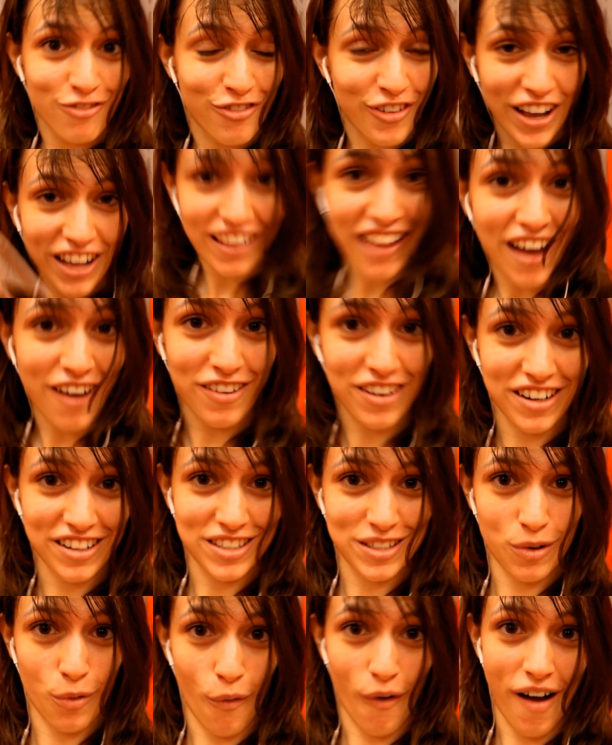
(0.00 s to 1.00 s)
fail out in
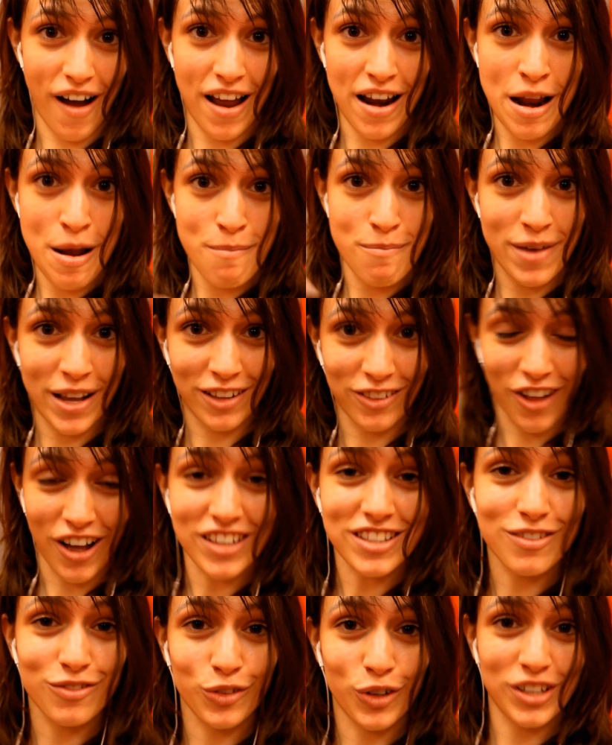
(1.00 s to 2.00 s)
a squat, make
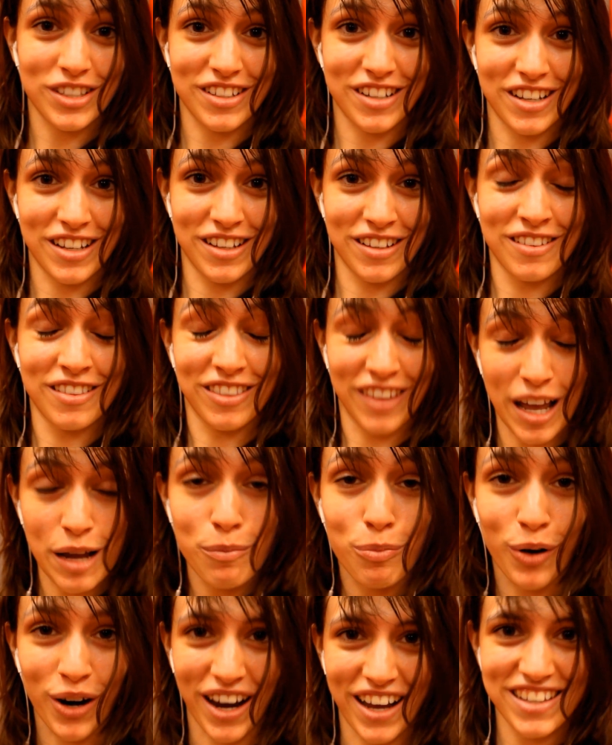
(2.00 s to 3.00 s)
lots of noise in the
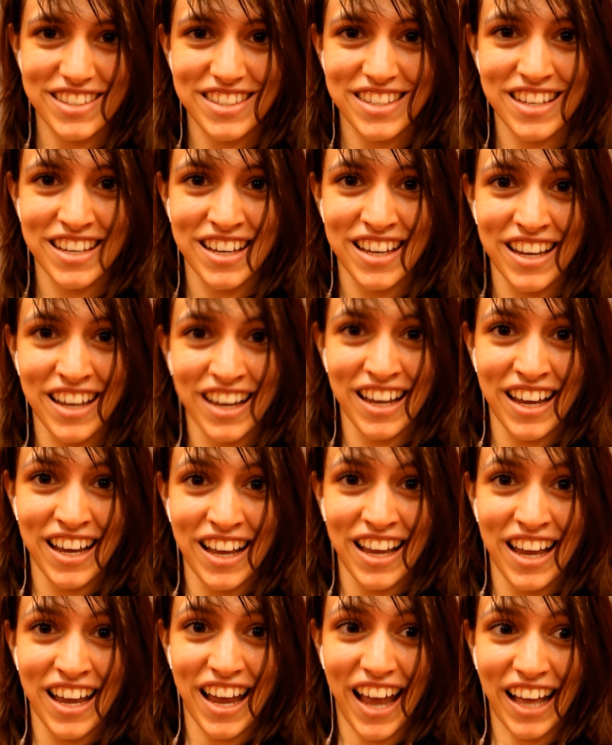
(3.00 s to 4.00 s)
leg press,
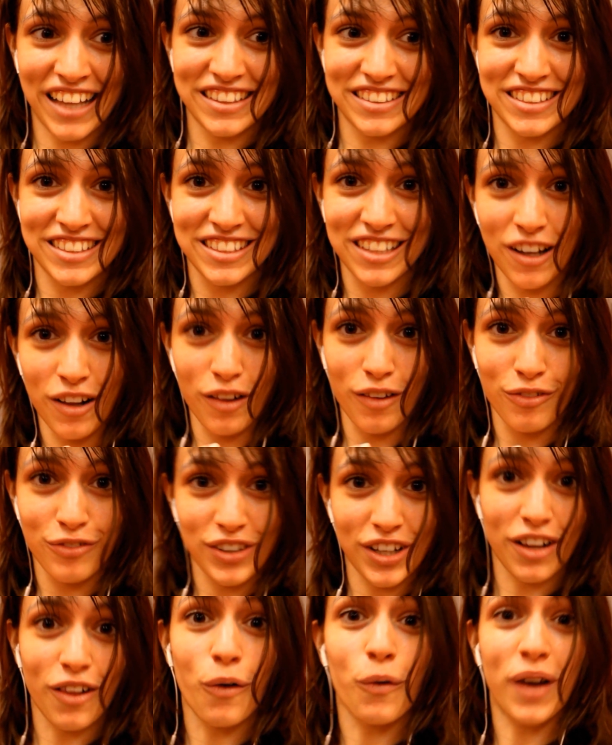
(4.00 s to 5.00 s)
and still
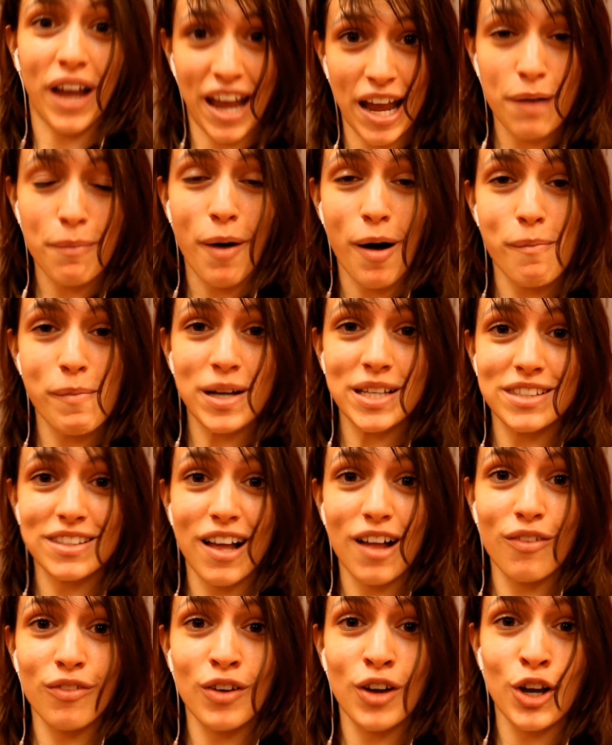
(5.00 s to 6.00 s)
feel okay about
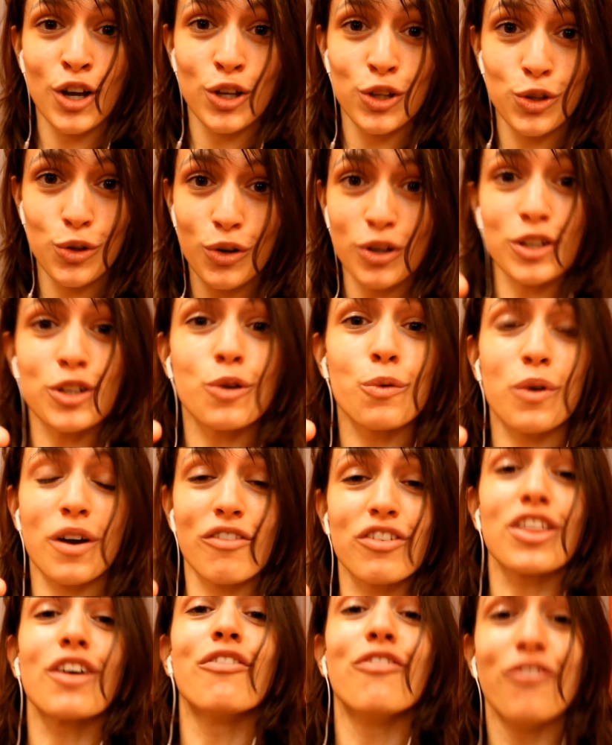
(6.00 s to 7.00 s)
myself, you can do
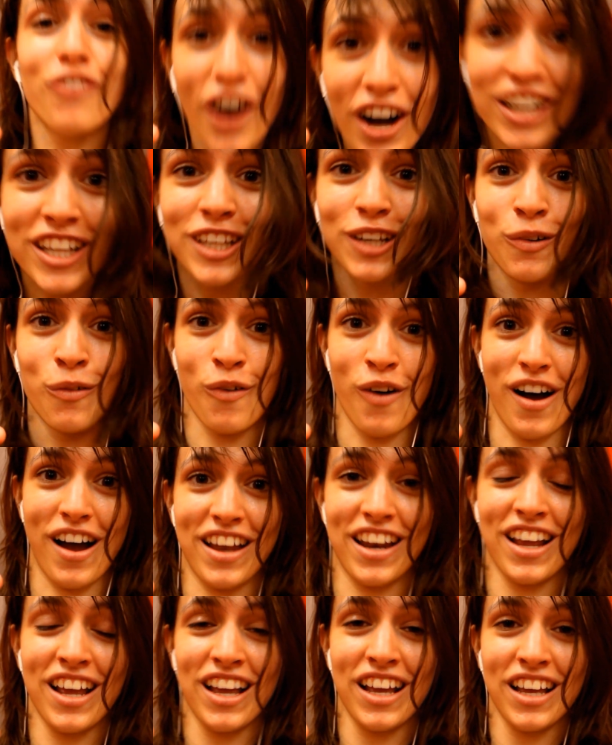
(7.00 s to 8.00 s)
whatever the f you
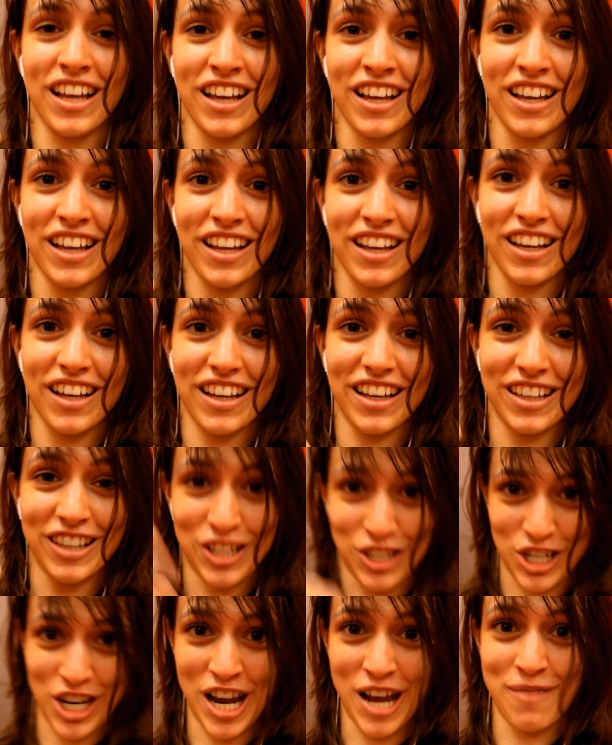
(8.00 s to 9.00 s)
want in
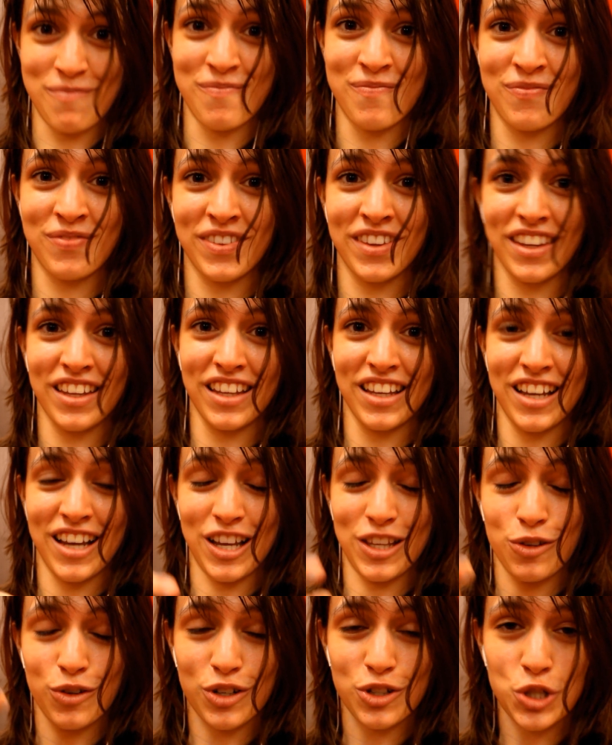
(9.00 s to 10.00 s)
the gym.
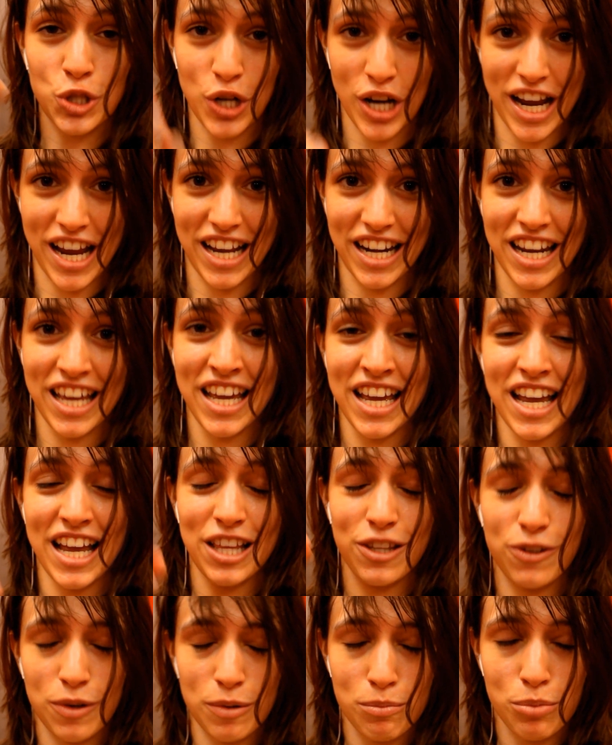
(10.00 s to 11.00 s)
And you can train,
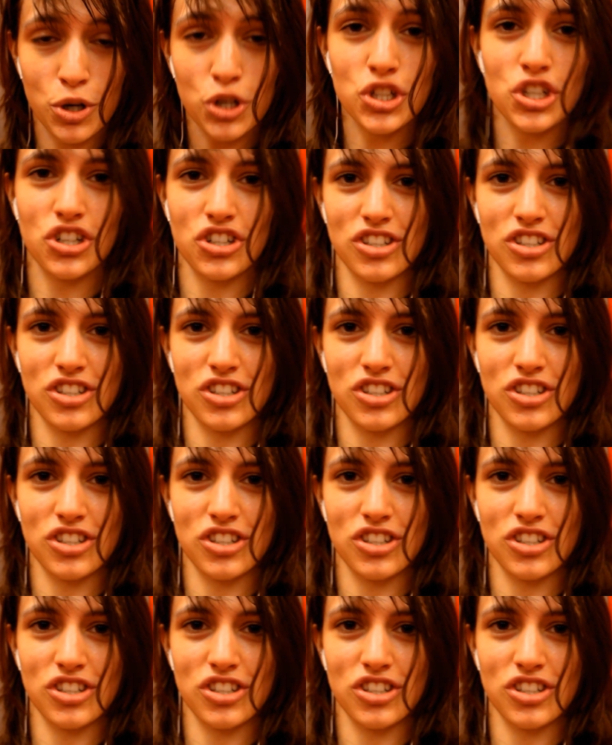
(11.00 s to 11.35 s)
and you can push